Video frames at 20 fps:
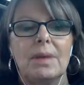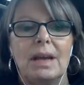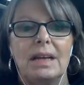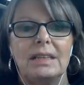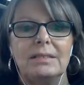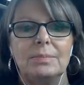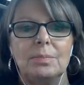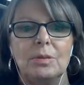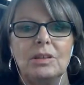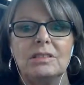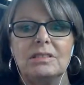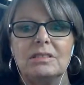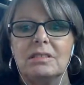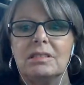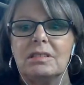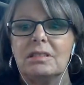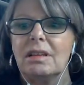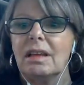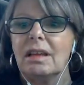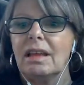passports
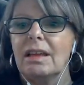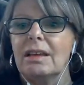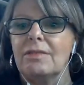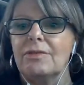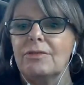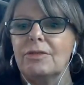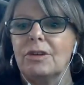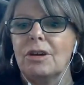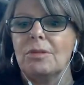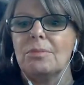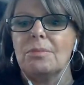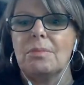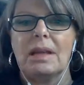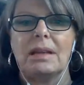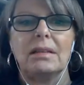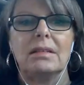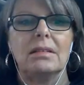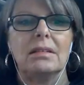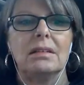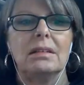and for our
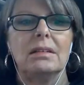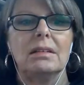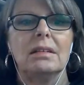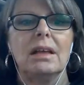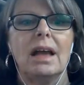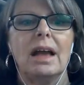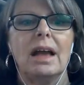medical.